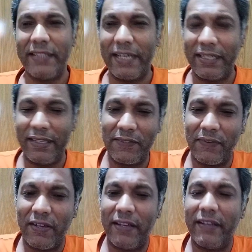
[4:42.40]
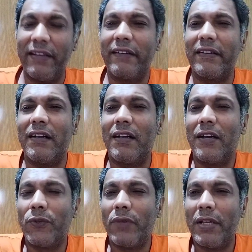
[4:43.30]
That is why
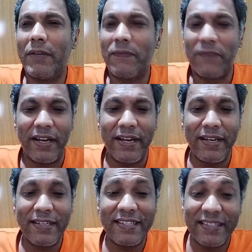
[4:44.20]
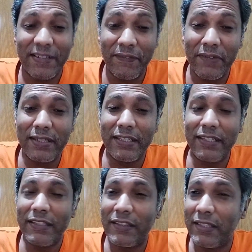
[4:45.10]
Iran today fired
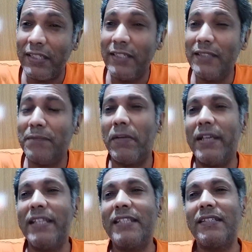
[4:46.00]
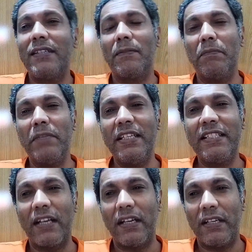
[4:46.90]
73 ballistic
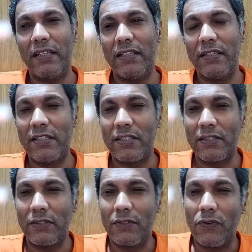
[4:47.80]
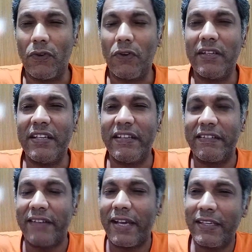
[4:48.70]
missiles on
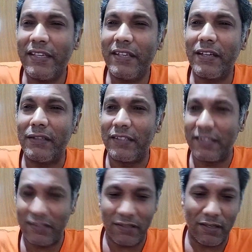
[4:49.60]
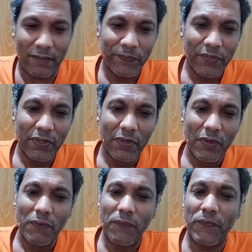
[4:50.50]
Iraqi Kurdistan.
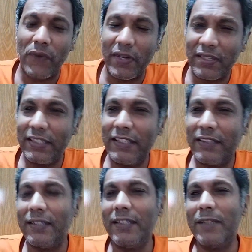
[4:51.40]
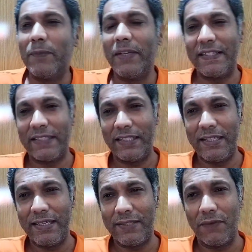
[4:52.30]
43
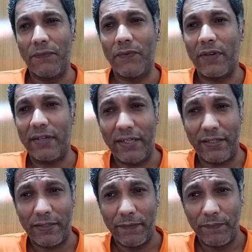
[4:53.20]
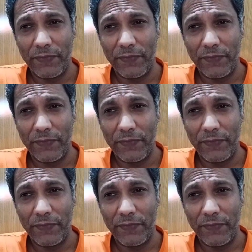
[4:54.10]
places were hit.